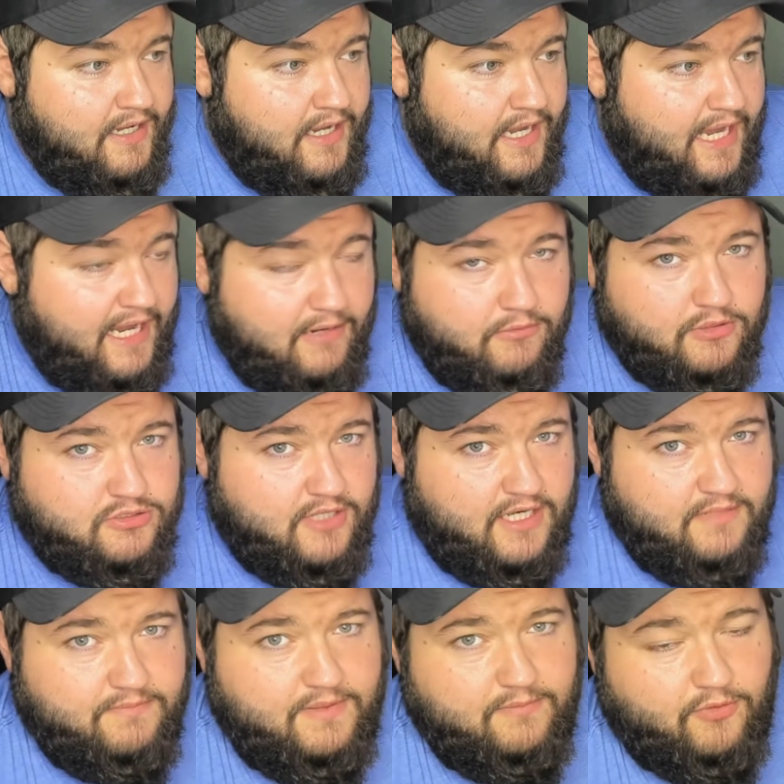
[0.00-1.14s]
I will try
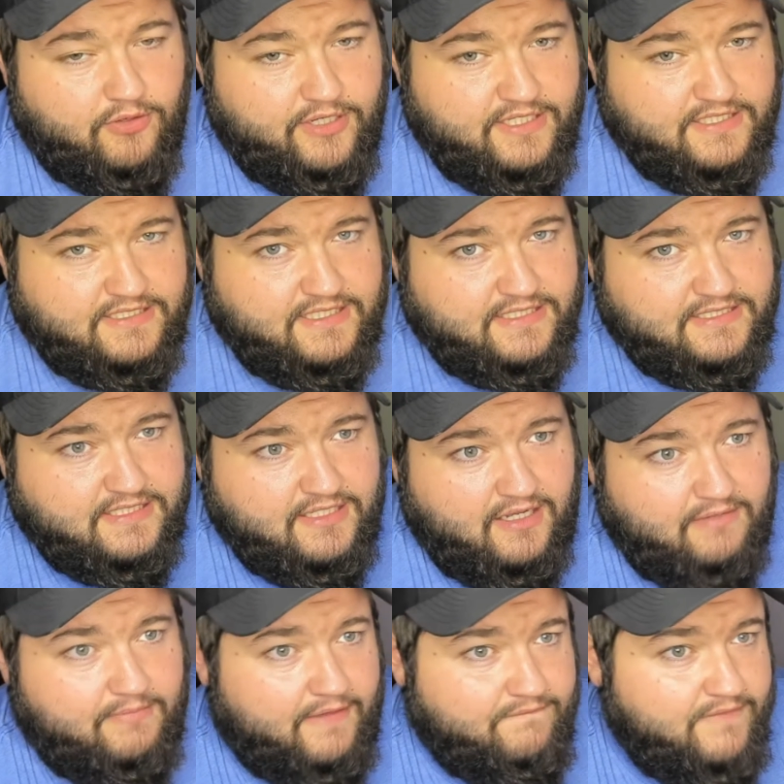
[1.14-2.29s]
to be more consistent
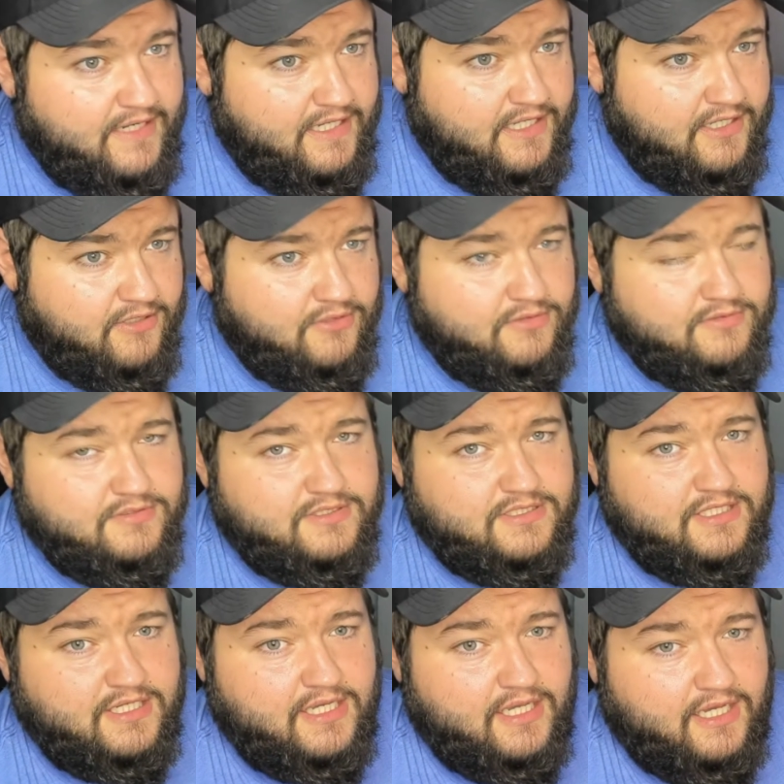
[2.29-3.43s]
on my videos.
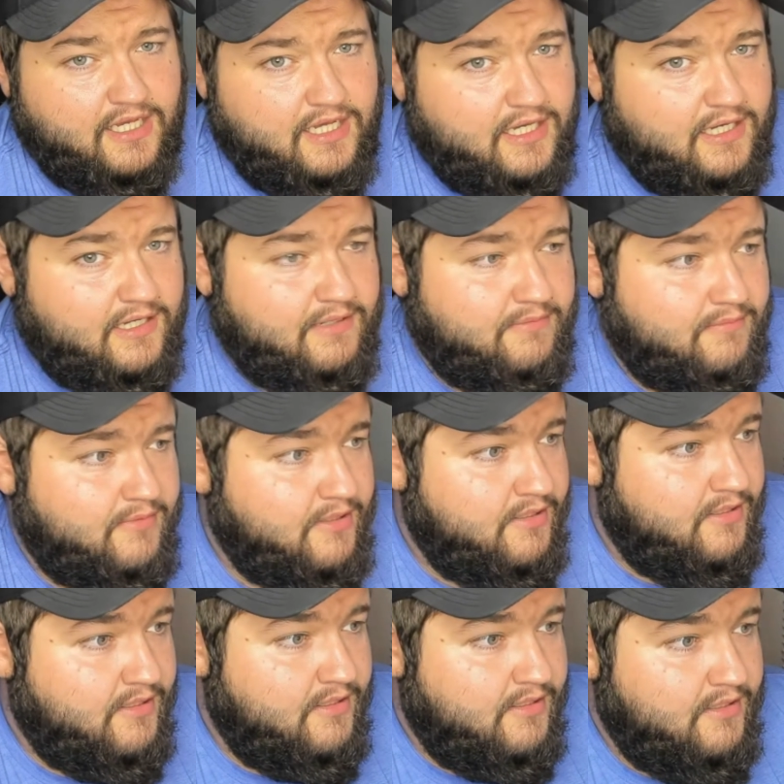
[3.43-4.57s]

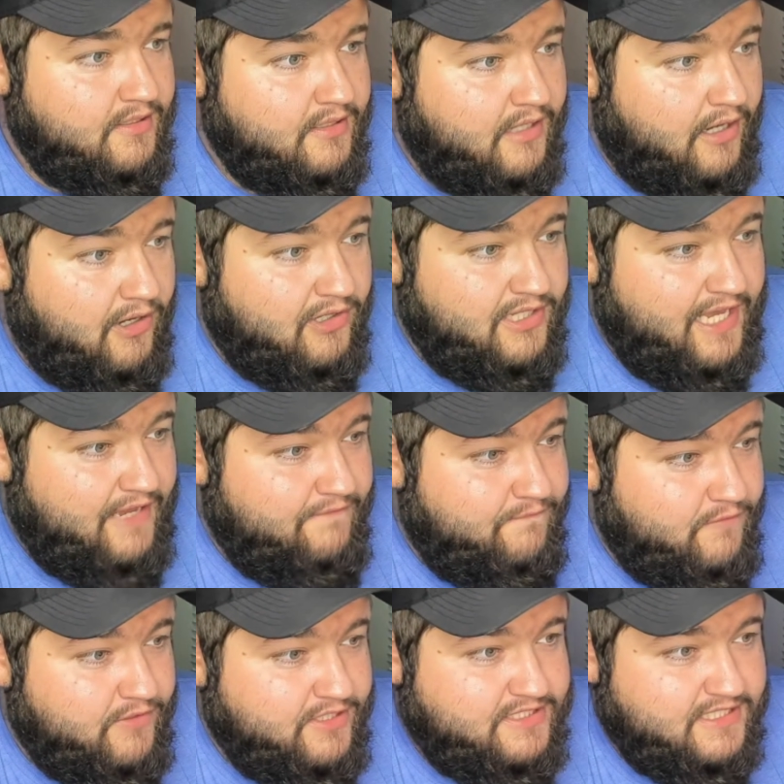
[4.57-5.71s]
Only have
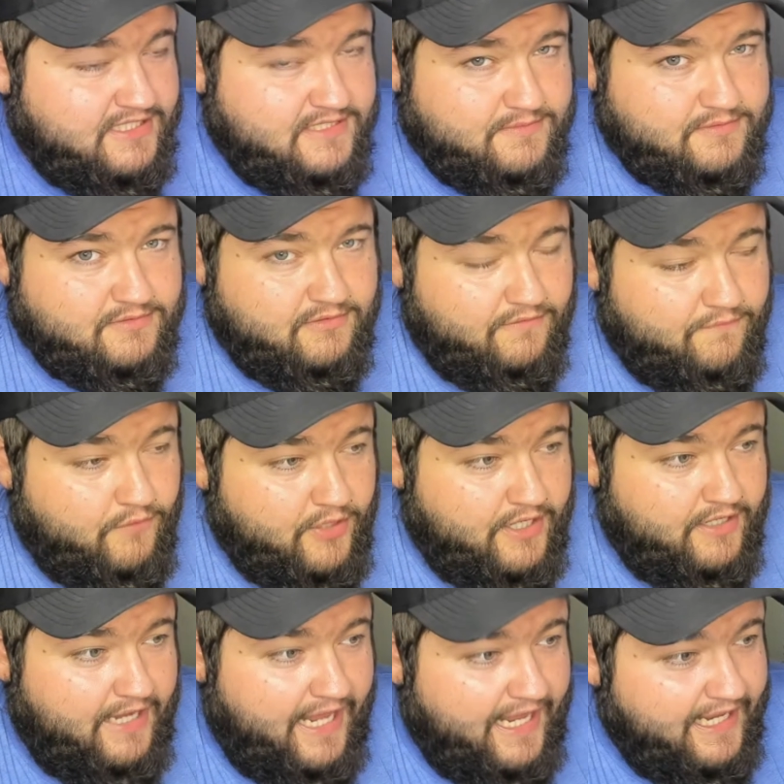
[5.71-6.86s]

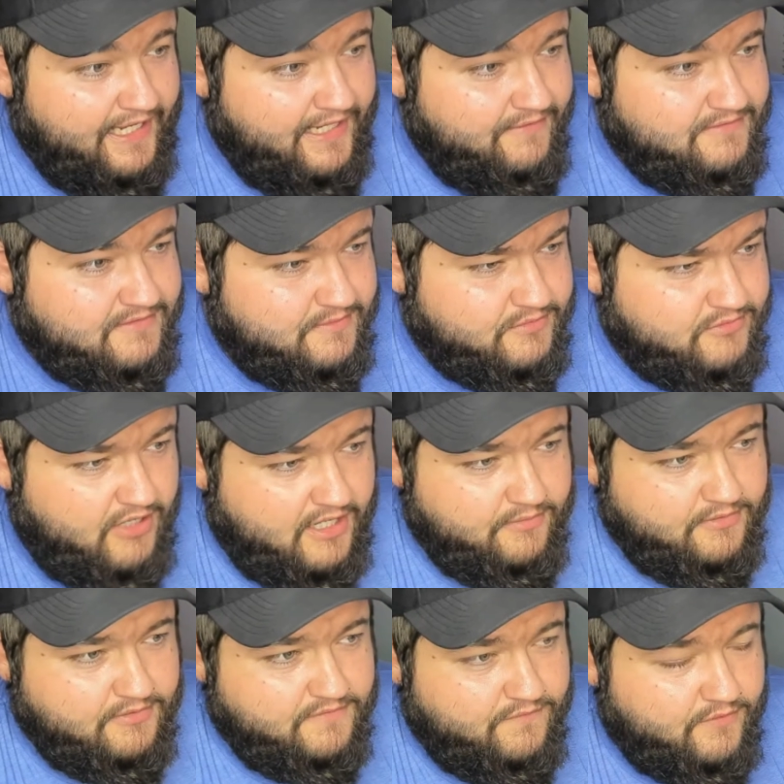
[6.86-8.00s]
48
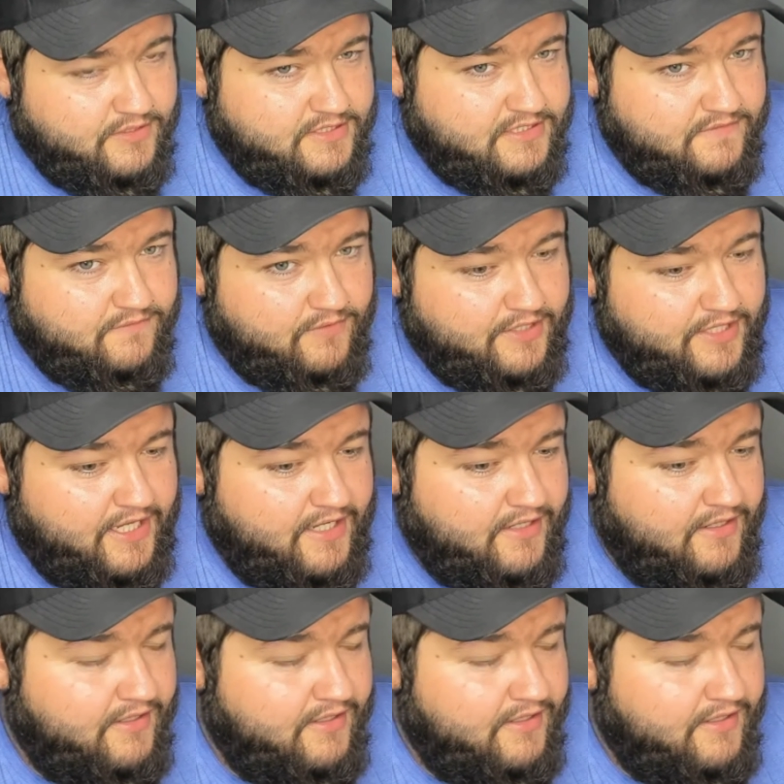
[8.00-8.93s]
subscribers, 46, 48.